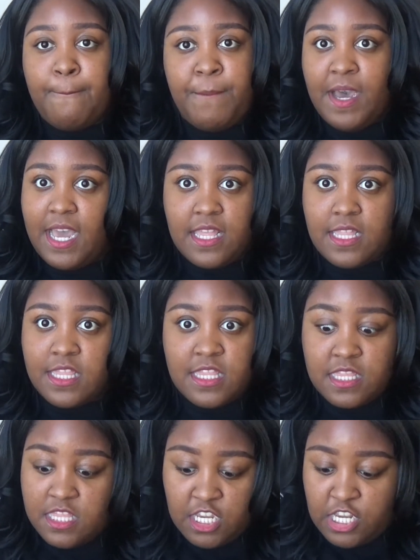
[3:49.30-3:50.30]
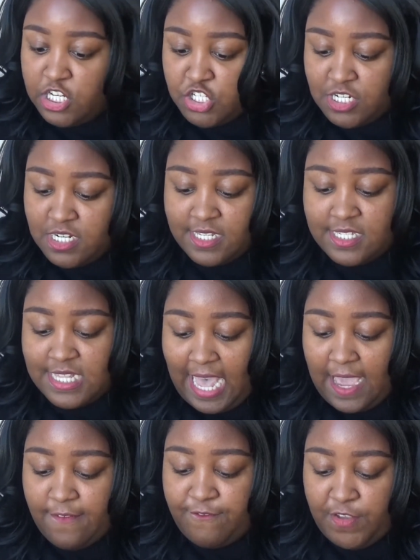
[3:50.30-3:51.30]
but the cushion does
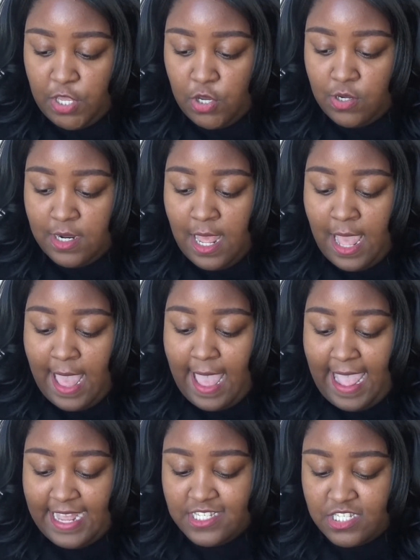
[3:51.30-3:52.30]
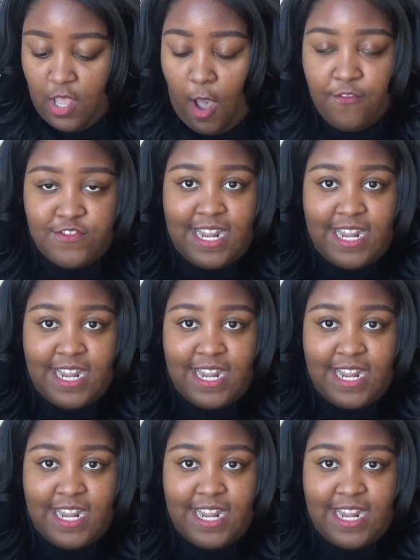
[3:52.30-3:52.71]
not feel as soft.